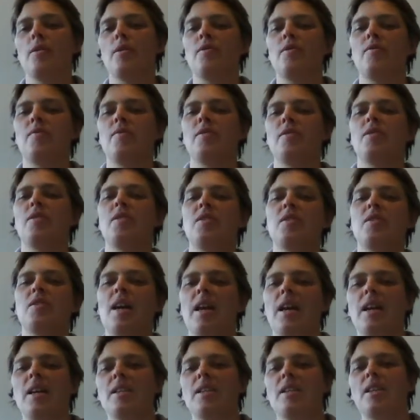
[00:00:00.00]
of the
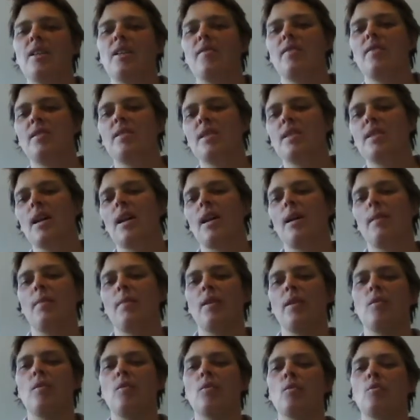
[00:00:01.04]
society of the time.
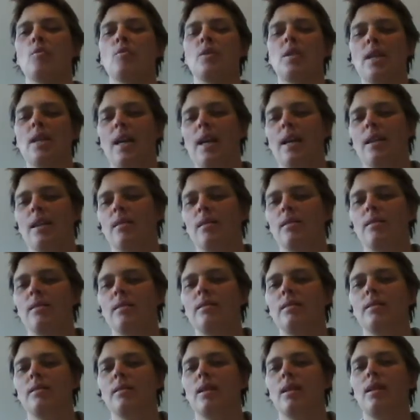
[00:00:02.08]
They're caught together
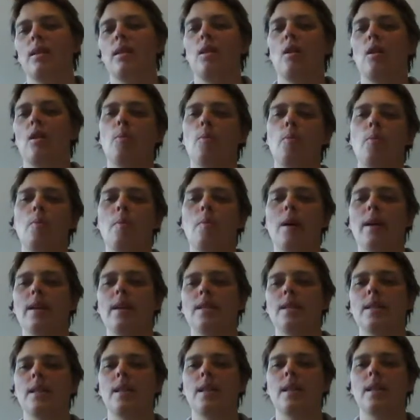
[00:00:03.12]
in a
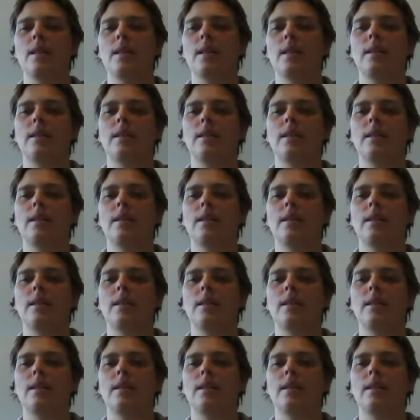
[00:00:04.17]
compromising